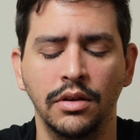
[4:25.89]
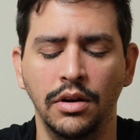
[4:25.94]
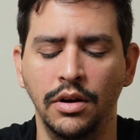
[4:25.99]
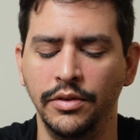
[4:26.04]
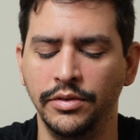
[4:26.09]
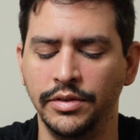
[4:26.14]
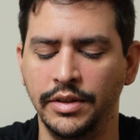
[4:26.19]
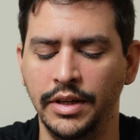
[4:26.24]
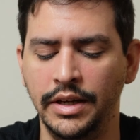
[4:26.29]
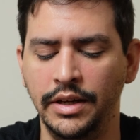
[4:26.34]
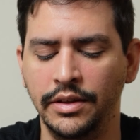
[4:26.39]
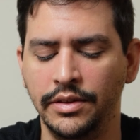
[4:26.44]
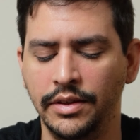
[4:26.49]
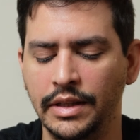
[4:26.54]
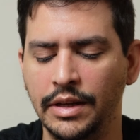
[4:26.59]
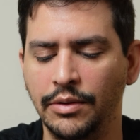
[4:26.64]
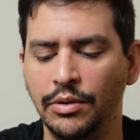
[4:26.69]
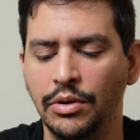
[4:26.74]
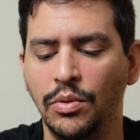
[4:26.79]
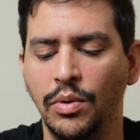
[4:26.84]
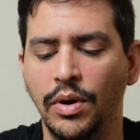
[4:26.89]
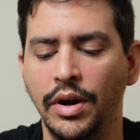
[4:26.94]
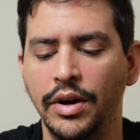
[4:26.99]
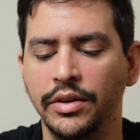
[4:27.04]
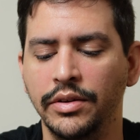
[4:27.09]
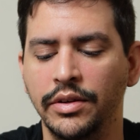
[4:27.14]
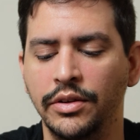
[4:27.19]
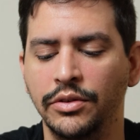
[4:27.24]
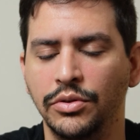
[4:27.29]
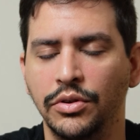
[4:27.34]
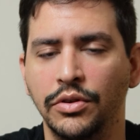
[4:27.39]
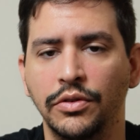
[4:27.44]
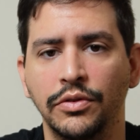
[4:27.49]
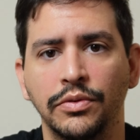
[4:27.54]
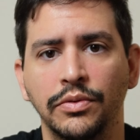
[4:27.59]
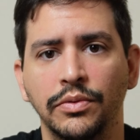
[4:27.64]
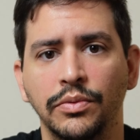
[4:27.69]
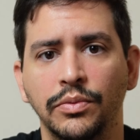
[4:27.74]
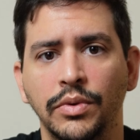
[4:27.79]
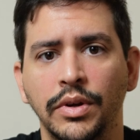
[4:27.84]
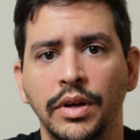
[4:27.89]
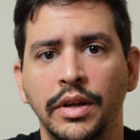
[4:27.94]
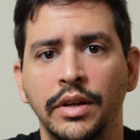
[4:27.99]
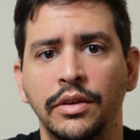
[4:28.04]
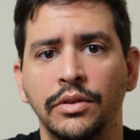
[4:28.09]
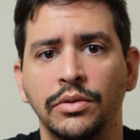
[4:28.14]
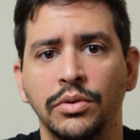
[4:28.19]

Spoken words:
Obviously, anything that requires any